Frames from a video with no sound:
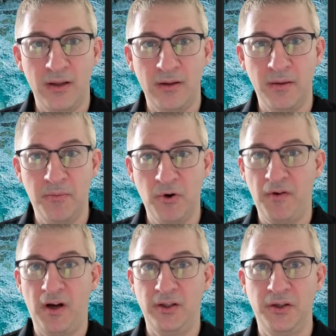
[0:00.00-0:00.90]
The
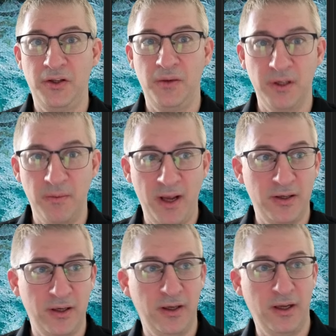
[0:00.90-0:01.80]
profile system is
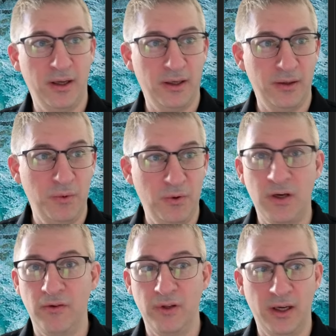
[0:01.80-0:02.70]
amazing, and we'll
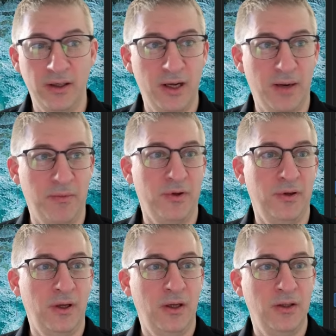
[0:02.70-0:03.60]
cover that in depth.
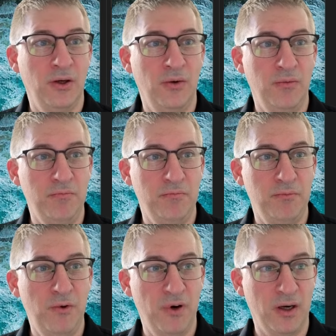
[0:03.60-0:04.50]
So
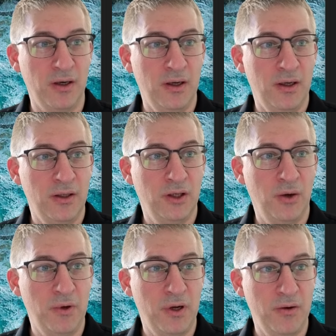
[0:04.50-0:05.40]
moving on. So
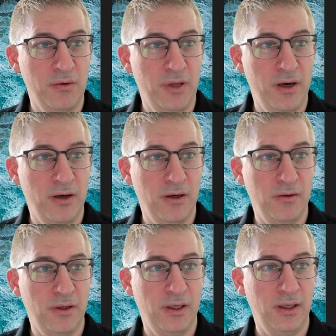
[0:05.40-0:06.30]
we go
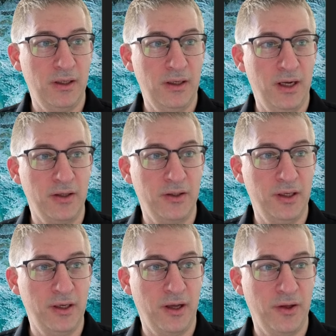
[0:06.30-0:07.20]
here, and yeah, you
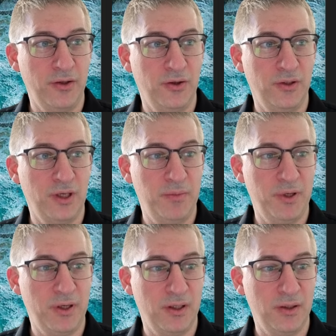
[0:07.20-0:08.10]
see nothing shows up
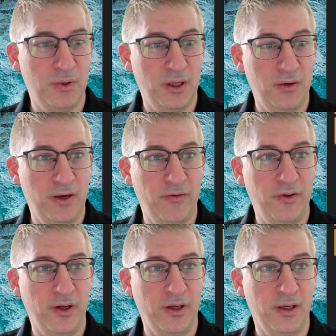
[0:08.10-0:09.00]
because, well, I don't have
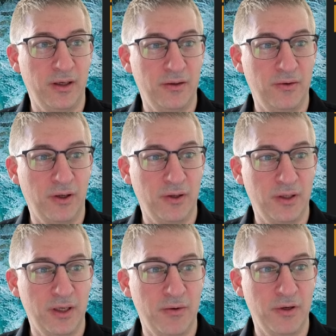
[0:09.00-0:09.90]
anything in that directory.
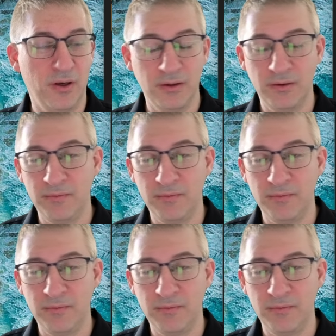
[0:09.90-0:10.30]
Here we go.